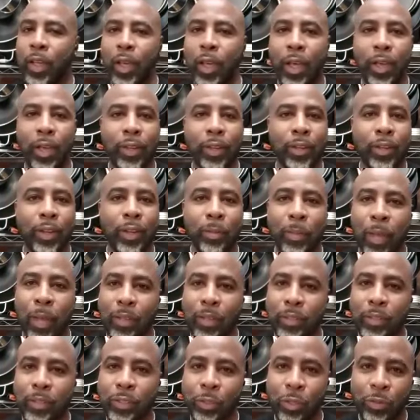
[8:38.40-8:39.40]
I ended up
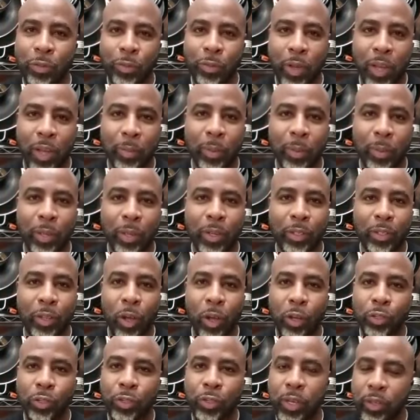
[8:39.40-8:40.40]
got certified being a
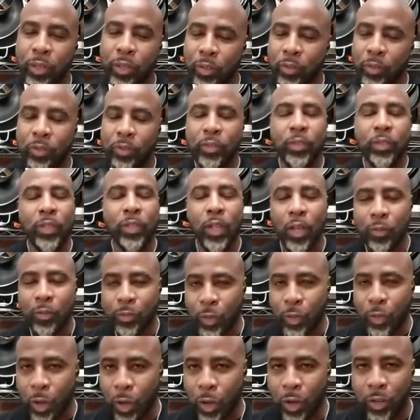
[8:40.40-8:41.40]
dog trainer. Love
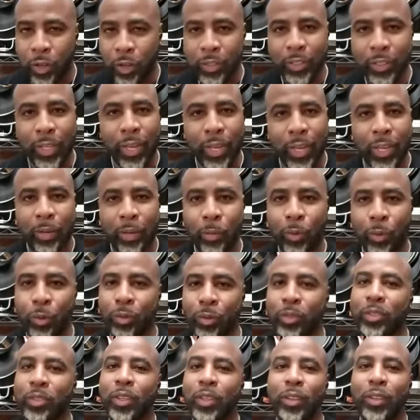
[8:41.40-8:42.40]
dogs and
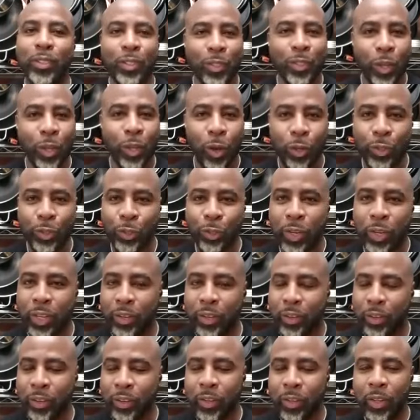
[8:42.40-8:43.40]
animals. I was a dog
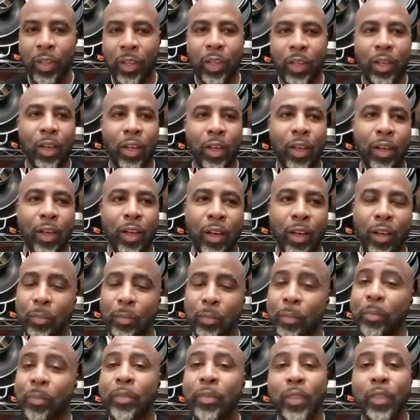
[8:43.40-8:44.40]
trainer. I
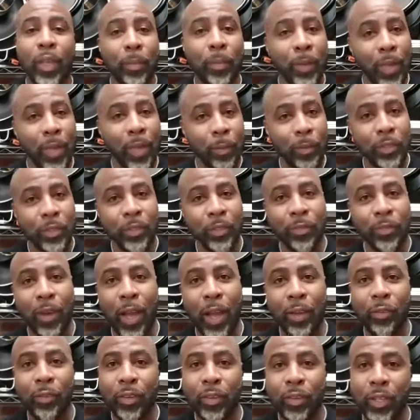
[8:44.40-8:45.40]
became a
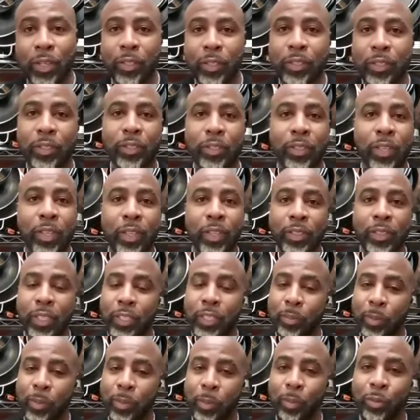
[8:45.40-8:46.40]
survivalist,
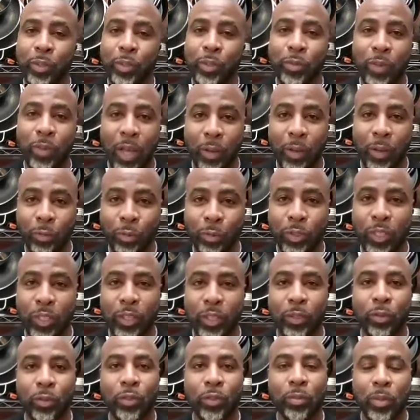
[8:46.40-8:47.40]
teaching people survival
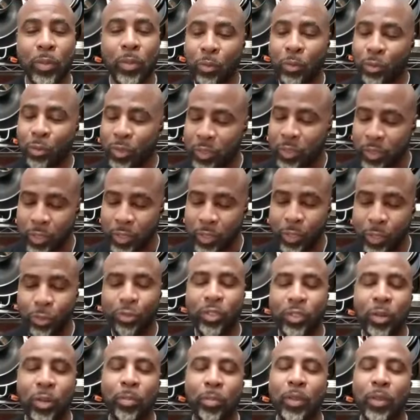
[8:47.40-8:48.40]
skills, but it was still
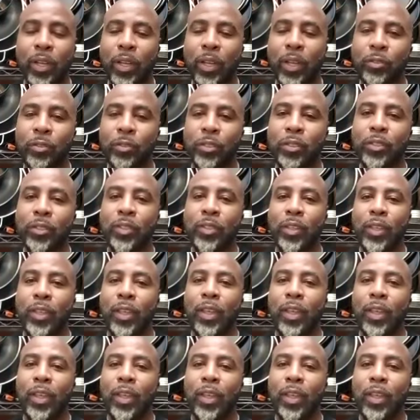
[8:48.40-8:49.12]
something else.